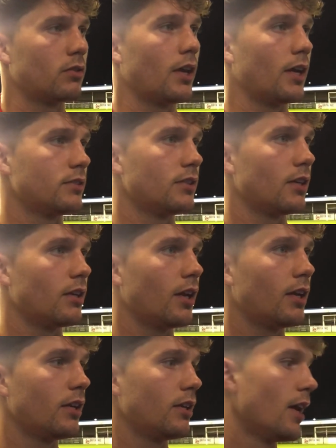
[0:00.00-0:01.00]
Yeah, I'd say
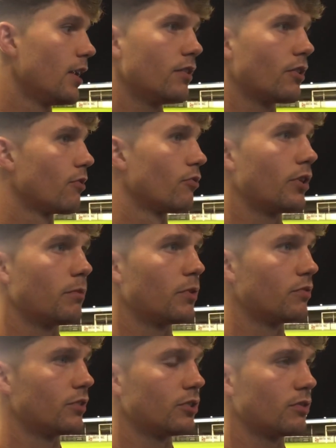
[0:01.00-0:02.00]
any of the three in
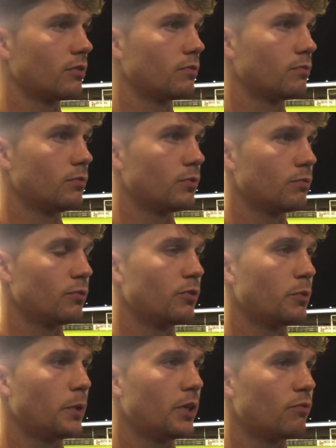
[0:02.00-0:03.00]

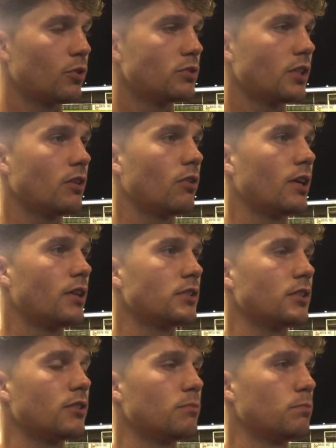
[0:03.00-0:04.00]
midfield. We can rotate quite
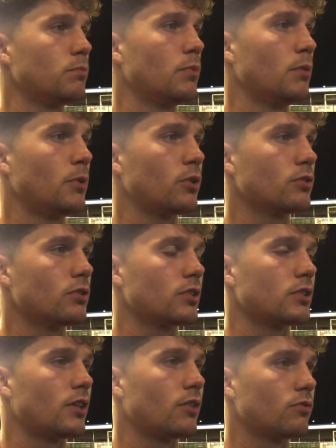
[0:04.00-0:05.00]
easily amongst
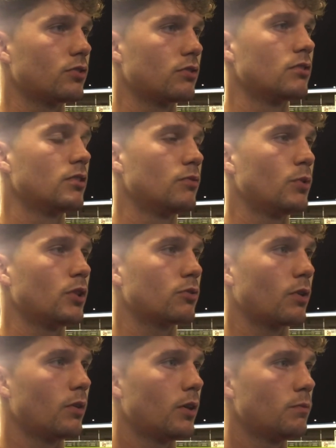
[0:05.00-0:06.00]
ourselves. It works
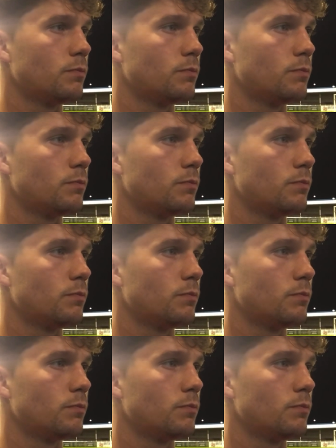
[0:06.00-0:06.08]
quite well.